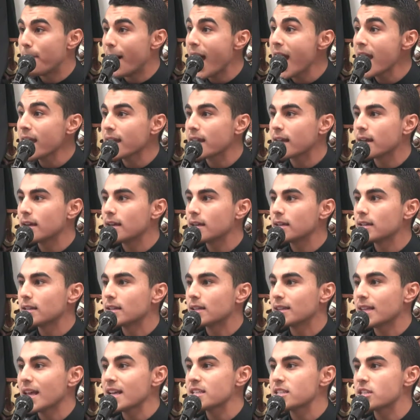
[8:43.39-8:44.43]
back
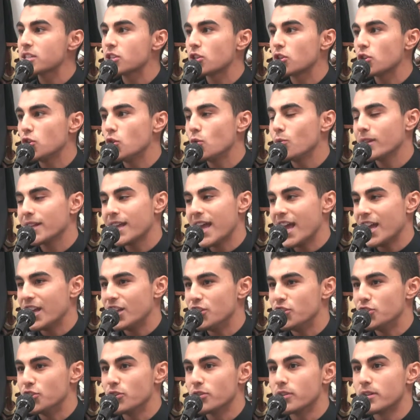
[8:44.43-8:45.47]
lest you will get
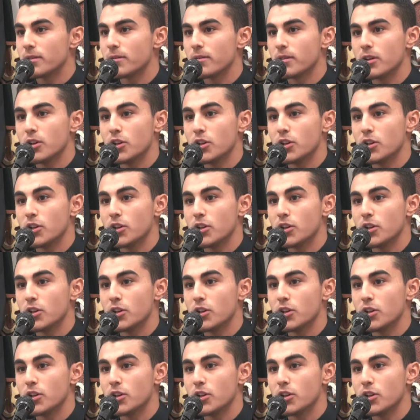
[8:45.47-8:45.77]
injured.